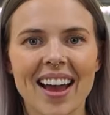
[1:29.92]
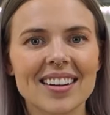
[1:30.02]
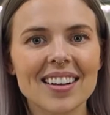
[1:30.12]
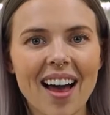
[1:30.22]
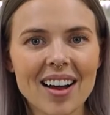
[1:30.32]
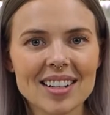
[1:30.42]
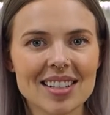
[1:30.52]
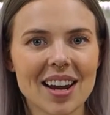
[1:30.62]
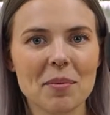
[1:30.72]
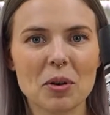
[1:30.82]
And last,
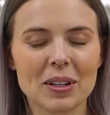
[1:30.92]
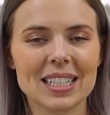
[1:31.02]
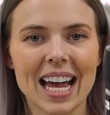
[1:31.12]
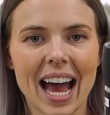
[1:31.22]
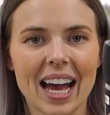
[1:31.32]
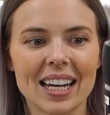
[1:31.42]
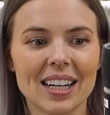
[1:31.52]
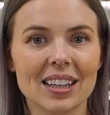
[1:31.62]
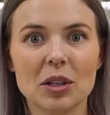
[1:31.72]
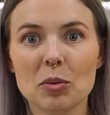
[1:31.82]
I'm going to add
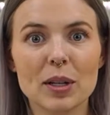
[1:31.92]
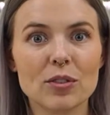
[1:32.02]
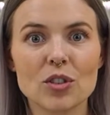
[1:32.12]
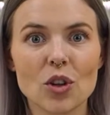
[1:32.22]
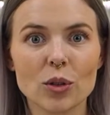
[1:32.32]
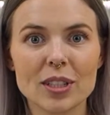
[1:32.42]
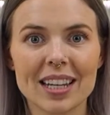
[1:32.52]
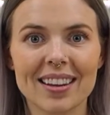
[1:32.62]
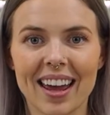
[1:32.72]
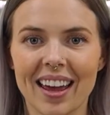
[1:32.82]
a little bit of salt
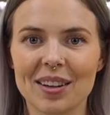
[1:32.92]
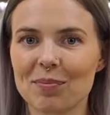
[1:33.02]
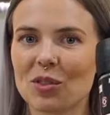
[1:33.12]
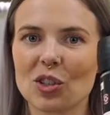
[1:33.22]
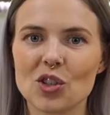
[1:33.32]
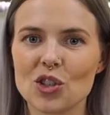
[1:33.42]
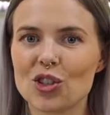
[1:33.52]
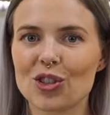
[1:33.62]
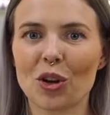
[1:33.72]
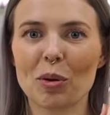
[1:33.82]
in there. So this is
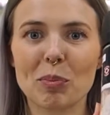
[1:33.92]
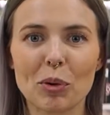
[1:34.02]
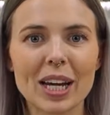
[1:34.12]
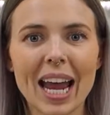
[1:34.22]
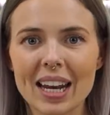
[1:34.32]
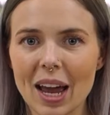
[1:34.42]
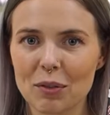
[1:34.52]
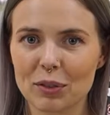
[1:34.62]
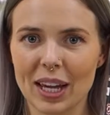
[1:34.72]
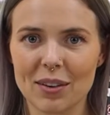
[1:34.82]
just gonna bring out our
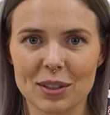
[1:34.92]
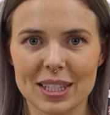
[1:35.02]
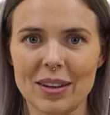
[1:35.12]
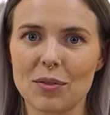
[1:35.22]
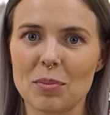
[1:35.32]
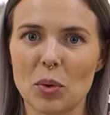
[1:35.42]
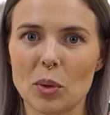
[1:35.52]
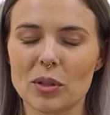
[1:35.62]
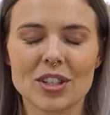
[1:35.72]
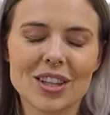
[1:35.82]
flavors even
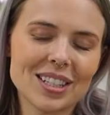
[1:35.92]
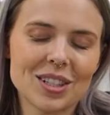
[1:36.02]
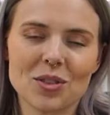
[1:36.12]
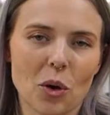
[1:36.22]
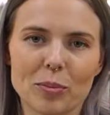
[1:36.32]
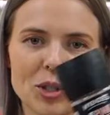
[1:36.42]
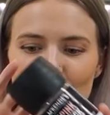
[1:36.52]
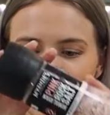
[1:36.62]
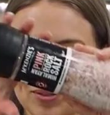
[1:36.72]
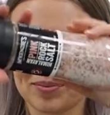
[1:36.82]
more. So this is optional.